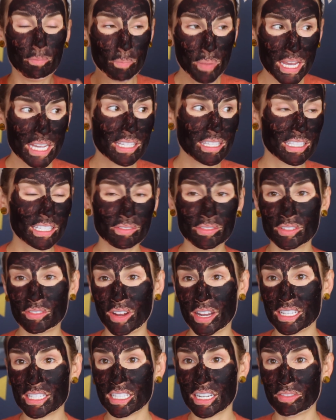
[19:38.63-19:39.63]
pieces of
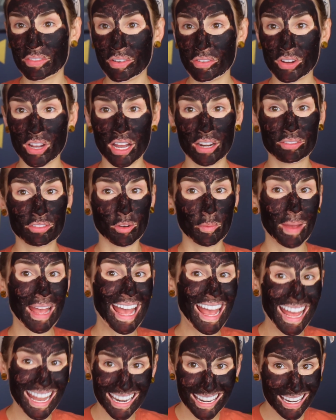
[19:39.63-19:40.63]
advice that I've ever gotten from
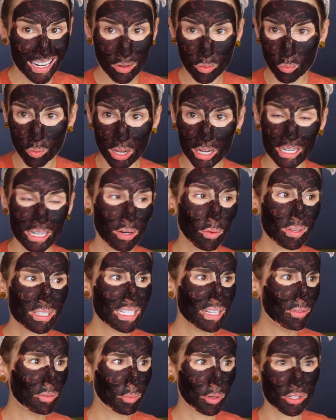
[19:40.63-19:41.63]
anyone, and it
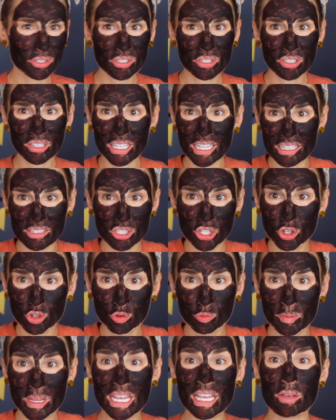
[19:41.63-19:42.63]
wasn't even personally
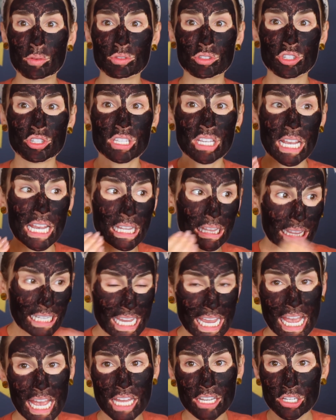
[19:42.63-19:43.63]
to me, it was just
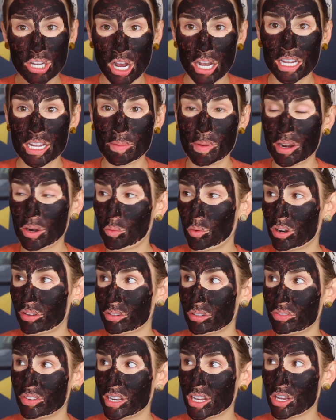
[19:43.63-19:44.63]
Leanne talking about it in one of
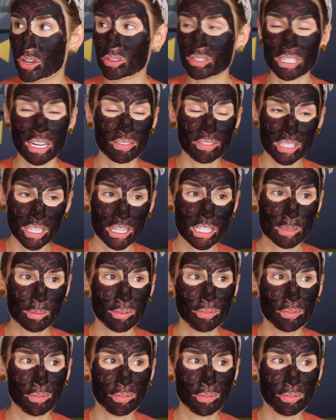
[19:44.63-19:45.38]
her videos, and I've said this